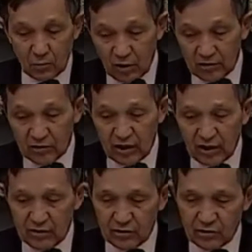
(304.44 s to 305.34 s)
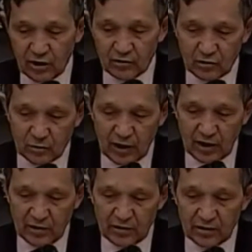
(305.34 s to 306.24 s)
one side, the charge is
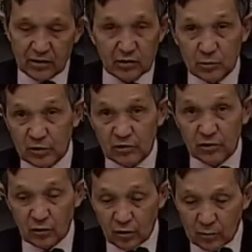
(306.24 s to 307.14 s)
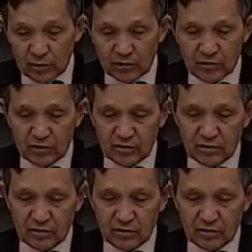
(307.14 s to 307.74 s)
made, explicit or implicit,